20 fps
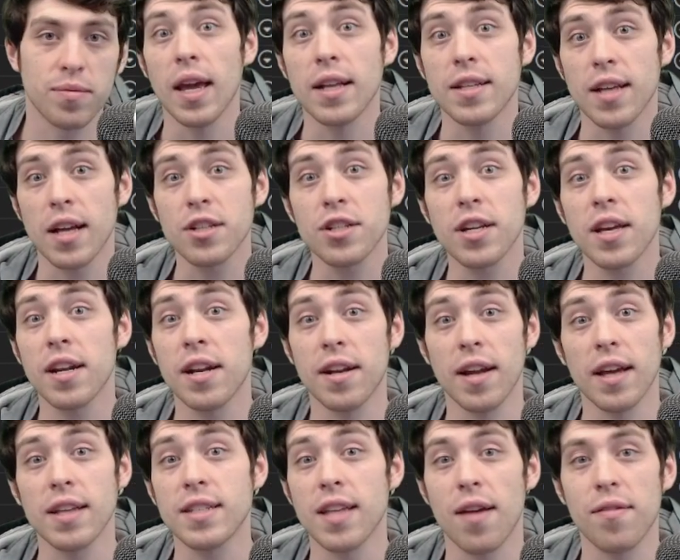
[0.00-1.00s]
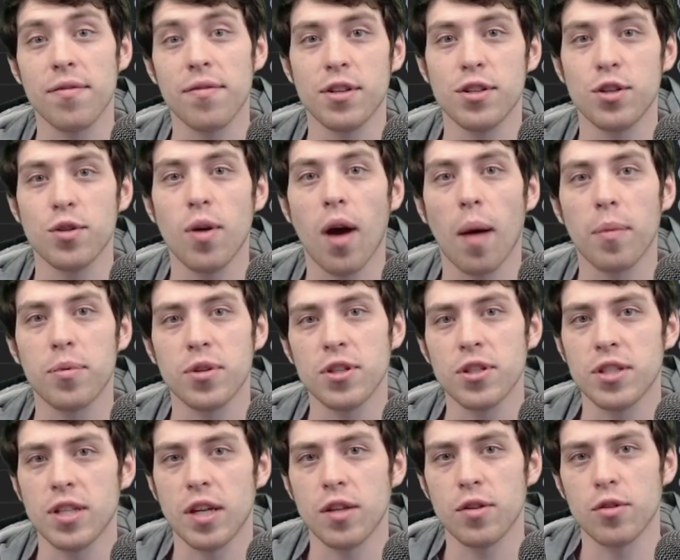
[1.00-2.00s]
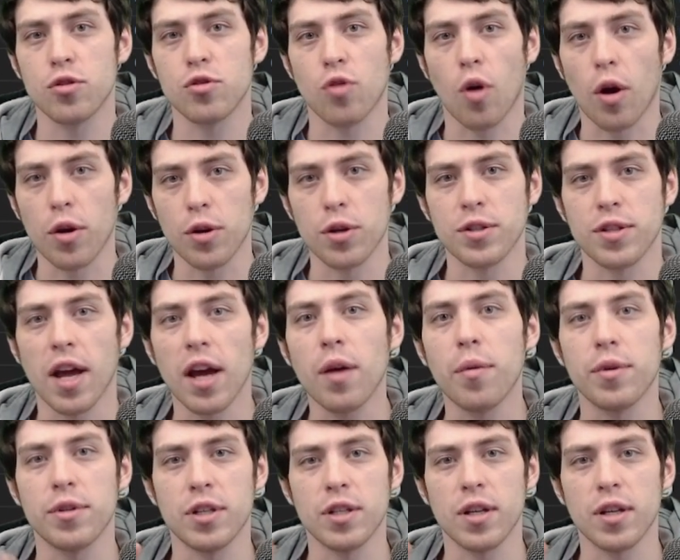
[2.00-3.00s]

It's actually kind of nice having the two options to either draw your deck, which is